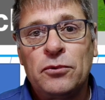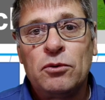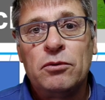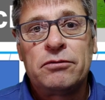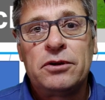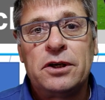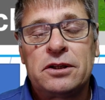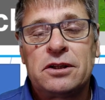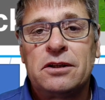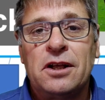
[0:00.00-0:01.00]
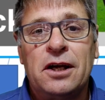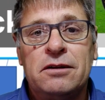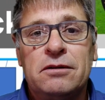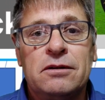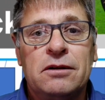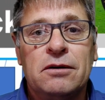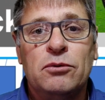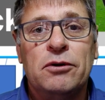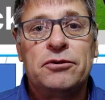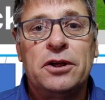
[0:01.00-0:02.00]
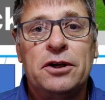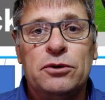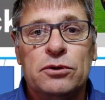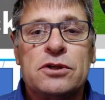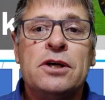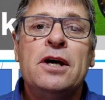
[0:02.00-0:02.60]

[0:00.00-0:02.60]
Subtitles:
with their roots.